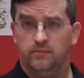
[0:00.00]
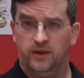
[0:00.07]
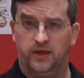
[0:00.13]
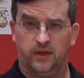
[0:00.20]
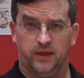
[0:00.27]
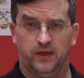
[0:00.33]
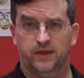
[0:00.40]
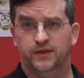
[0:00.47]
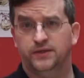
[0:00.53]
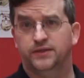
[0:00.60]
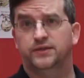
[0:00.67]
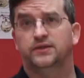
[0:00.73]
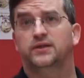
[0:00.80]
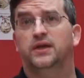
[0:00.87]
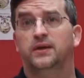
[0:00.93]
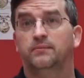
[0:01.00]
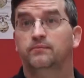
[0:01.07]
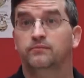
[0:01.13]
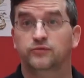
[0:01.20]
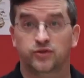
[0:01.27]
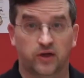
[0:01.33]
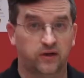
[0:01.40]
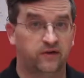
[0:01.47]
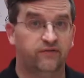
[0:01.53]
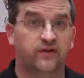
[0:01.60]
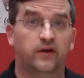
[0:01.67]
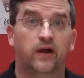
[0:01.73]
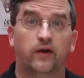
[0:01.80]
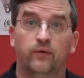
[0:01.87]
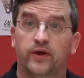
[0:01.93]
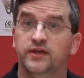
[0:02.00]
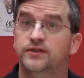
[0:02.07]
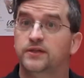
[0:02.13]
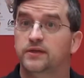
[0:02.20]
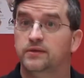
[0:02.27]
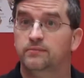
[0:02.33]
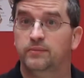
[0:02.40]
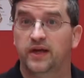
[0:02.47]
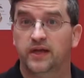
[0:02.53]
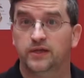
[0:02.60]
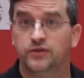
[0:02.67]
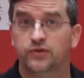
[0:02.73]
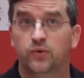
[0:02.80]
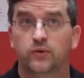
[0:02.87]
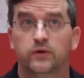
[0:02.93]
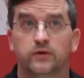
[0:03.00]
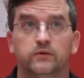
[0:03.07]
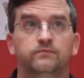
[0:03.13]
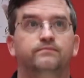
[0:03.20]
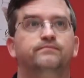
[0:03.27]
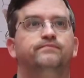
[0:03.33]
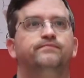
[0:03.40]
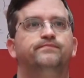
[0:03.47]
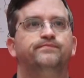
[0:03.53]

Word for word: because I'm trying to figure out ways to make it shorter.